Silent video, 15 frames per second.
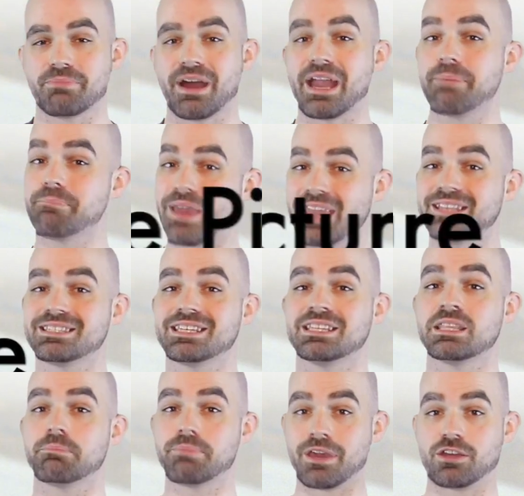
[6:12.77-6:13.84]
by painting
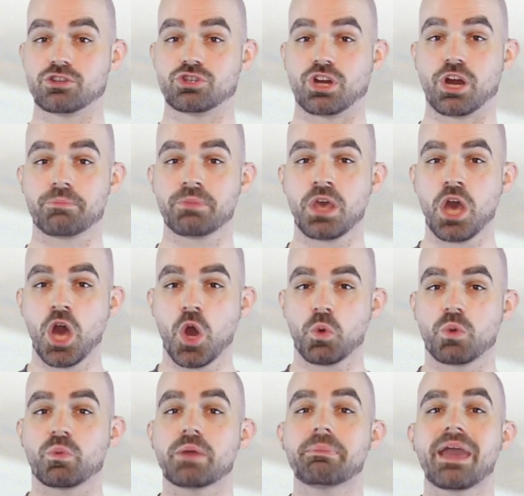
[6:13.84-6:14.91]
the picture.
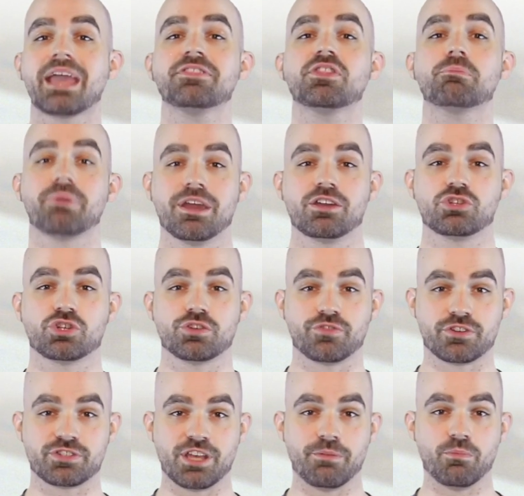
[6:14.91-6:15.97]
When we paint the picture
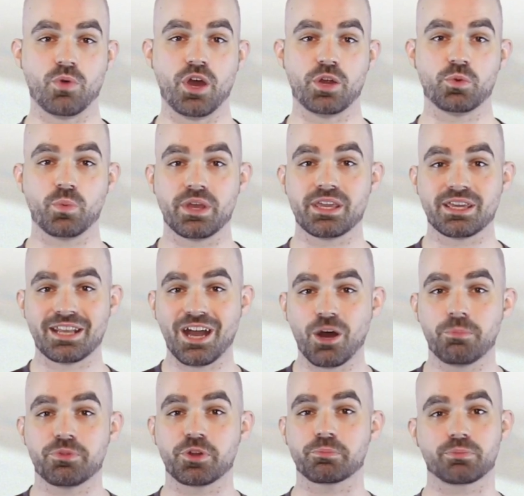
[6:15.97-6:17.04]
for someone, we can
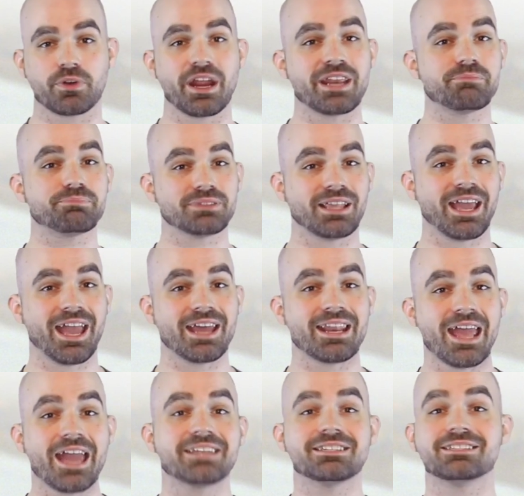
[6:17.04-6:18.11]
help their brain plan
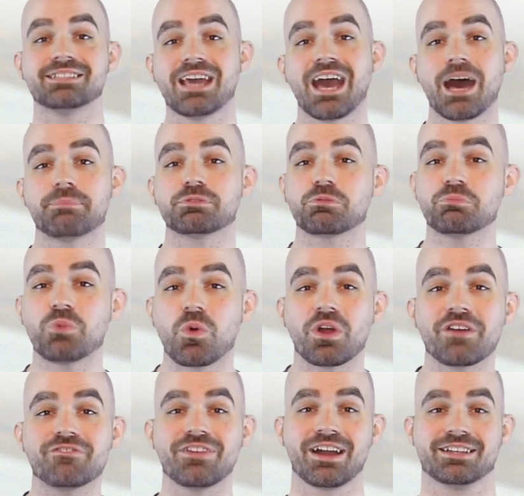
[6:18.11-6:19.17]
and adapt more
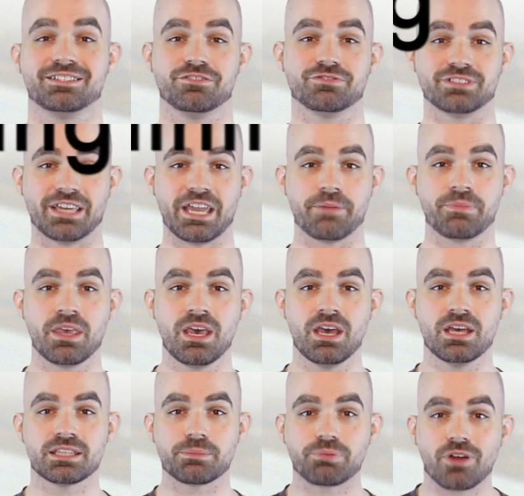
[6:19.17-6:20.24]
effectively.
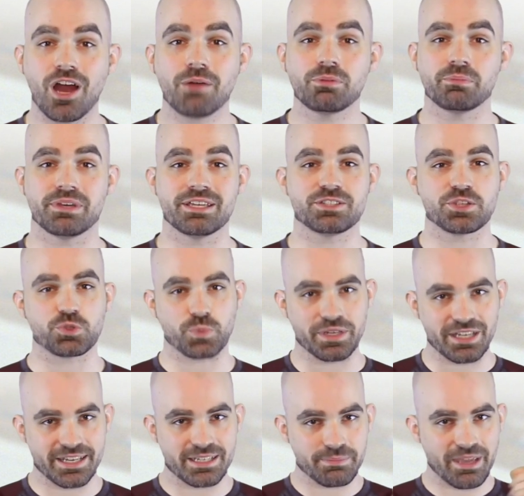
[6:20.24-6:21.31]
The problem is we
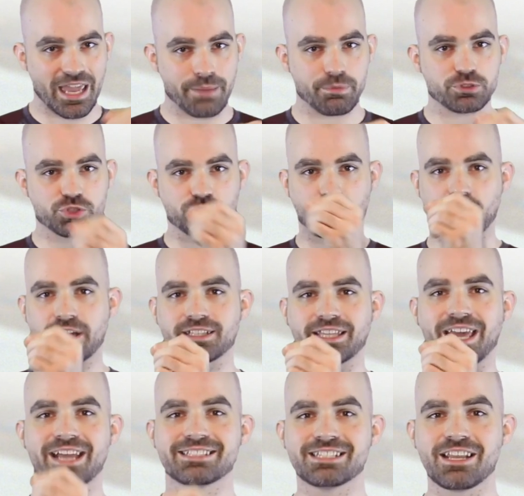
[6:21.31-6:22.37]
need to be able to
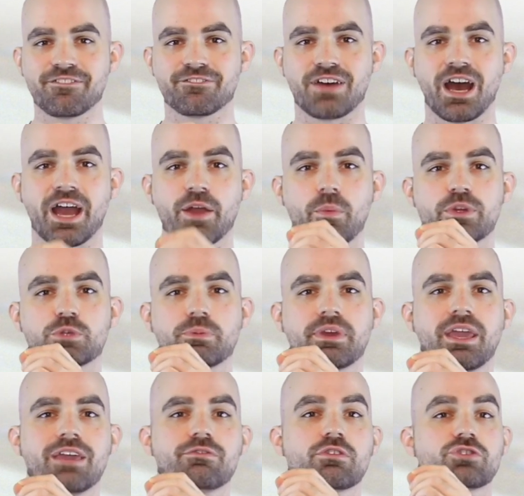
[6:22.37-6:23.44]
correctly identify which
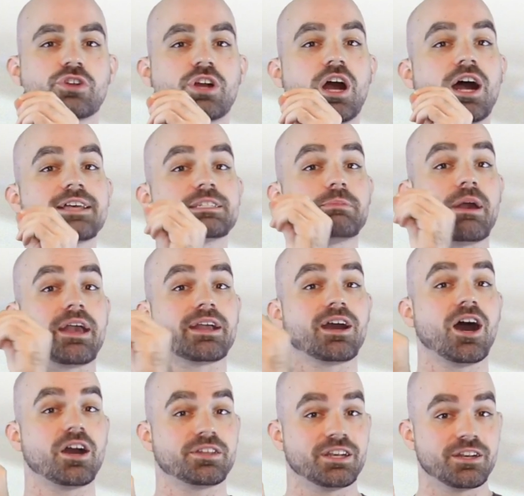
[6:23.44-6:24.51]
behaviors are caused by a
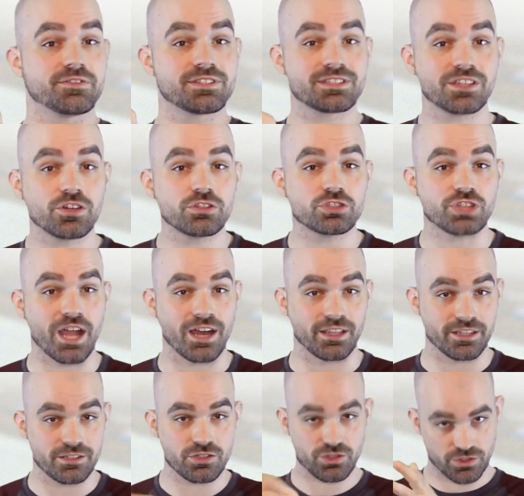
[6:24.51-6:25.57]
cognitive skill
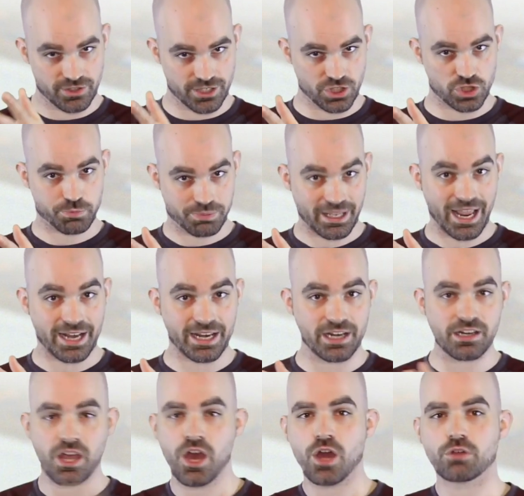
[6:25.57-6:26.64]
challenge, such as
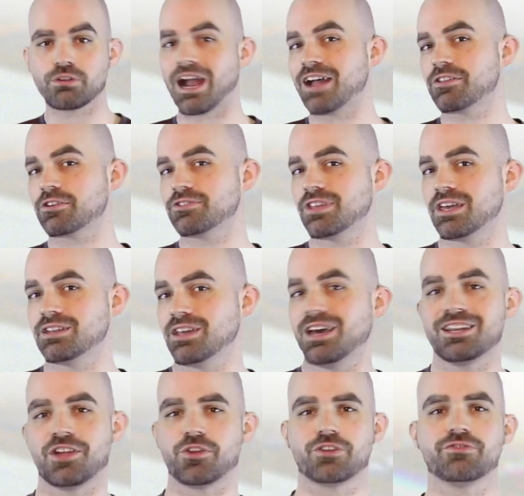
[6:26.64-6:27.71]
planning, rather than
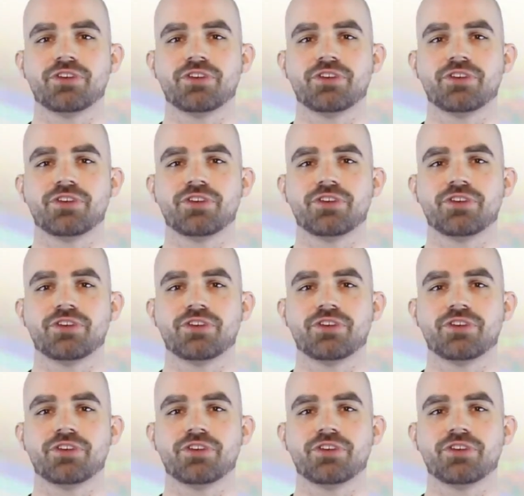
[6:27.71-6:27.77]
another